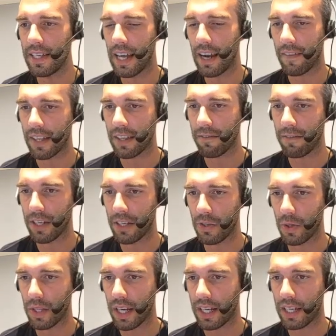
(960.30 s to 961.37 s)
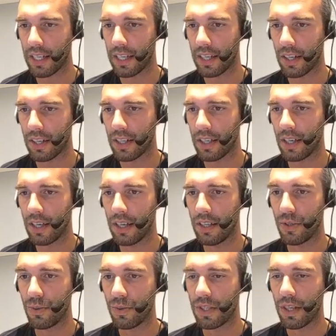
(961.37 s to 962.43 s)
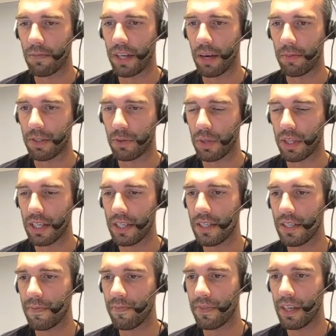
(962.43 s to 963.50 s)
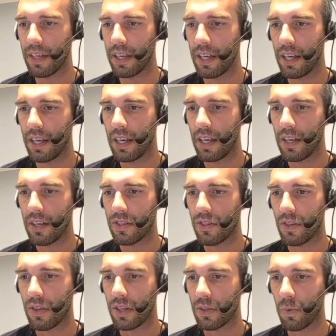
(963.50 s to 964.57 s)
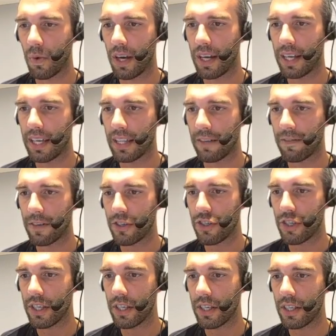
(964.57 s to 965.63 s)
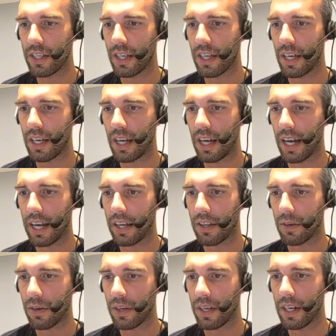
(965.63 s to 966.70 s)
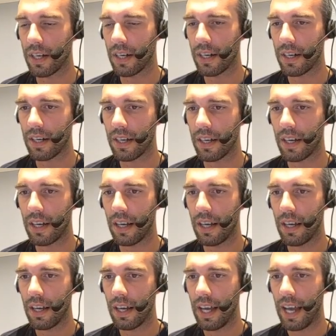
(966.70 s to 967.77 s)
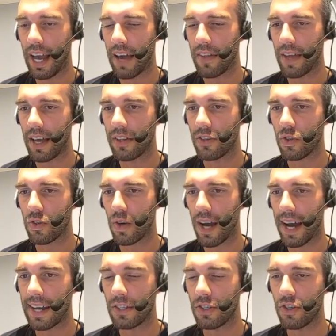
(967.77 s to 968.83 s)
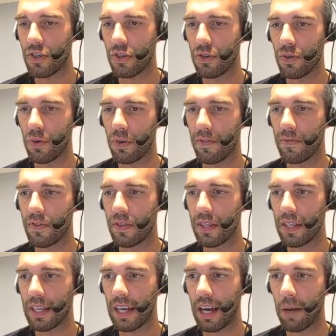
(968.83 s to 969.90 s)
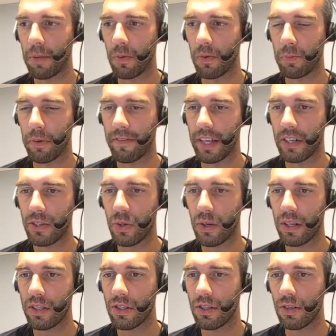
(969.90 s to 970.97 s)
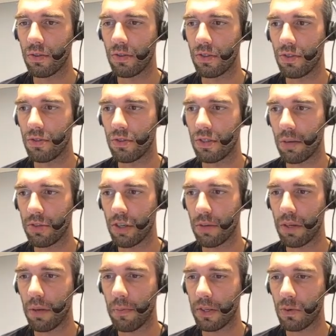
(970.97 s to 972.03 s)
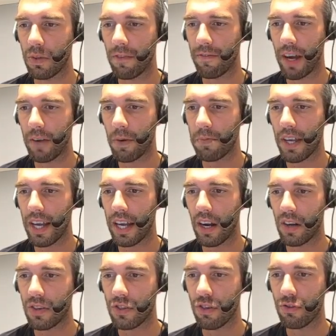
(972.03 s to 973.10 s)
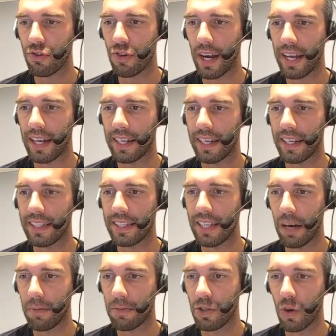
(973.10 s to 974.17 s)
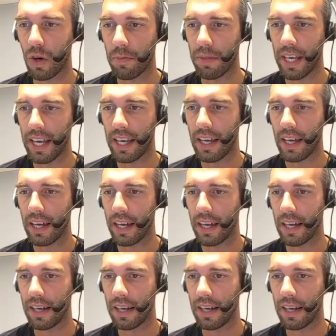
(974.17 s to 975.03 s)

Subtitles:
this and I've got the Venusaur that can do some damage with this. So there's one, get the first shield. I'm going to throw here and then try to come in with my Venusaur to do some drip damage with the Vine Whips and also try and absorb the